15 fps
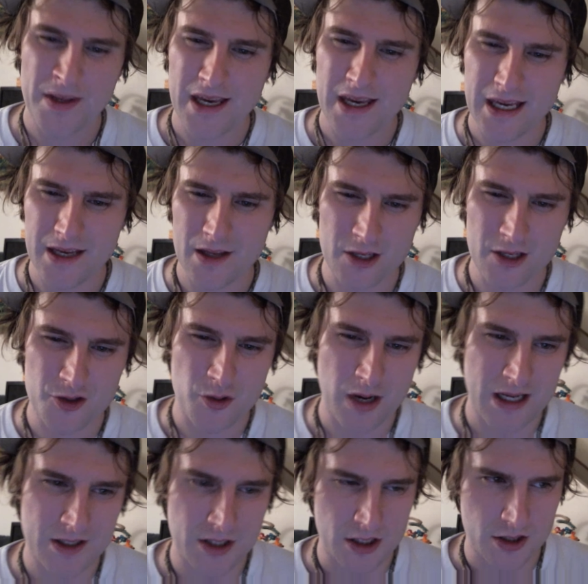He
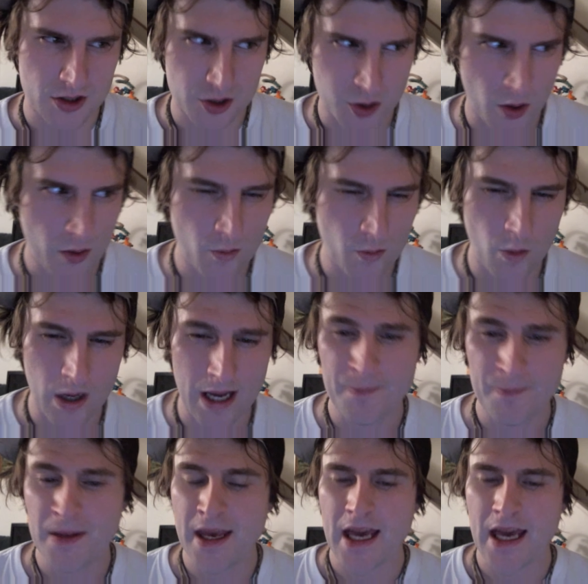trains in a certain way,